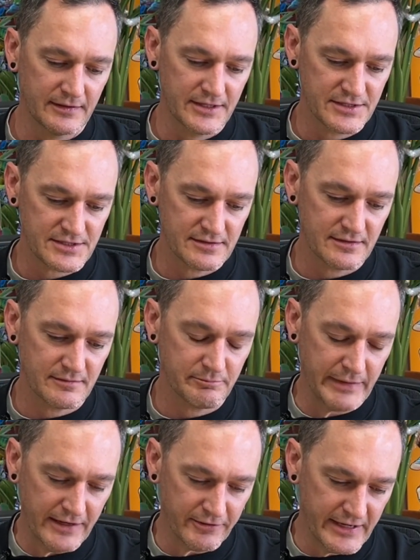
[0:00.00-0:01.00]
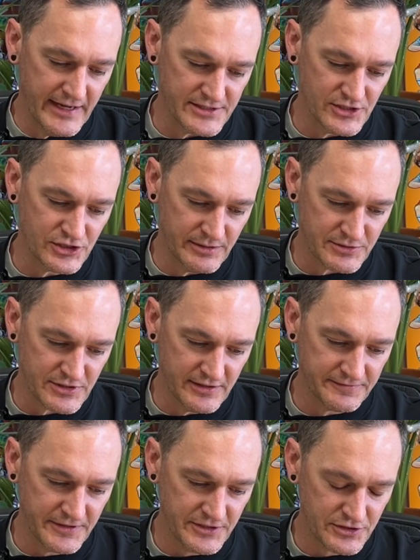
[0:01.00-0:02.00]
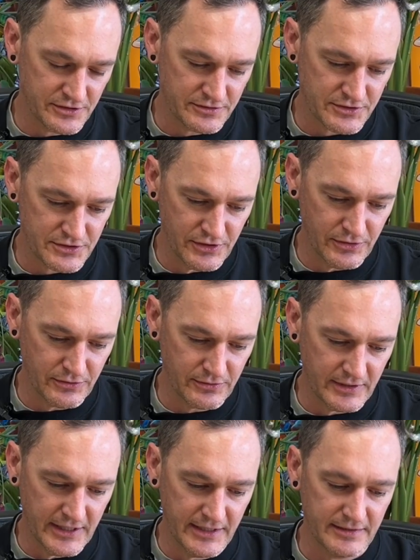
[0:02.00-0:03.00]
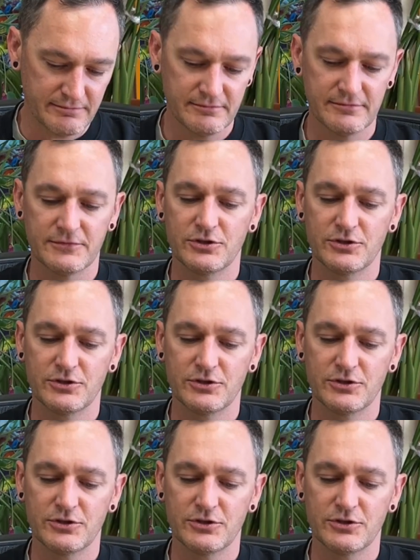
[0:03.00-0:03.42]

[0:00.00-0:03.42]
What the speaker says: This battery has a jump start feature, so I